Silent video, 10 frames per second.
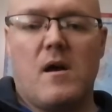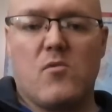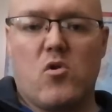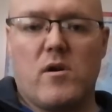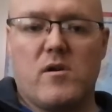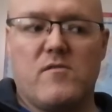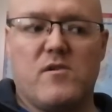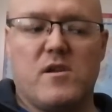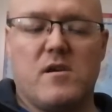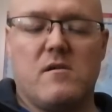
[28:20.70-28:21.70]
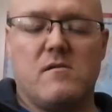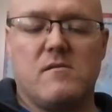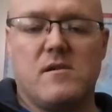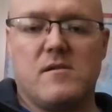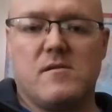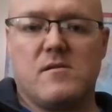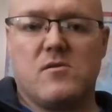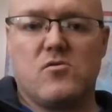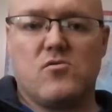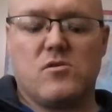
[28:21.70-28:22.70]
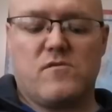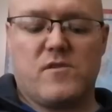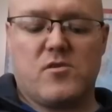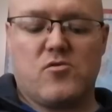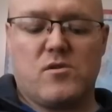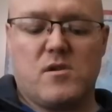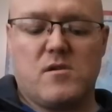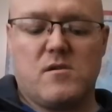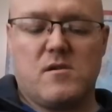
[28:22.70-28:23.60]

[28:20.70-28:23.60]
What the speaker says: going to leave it there, and yours have a good night,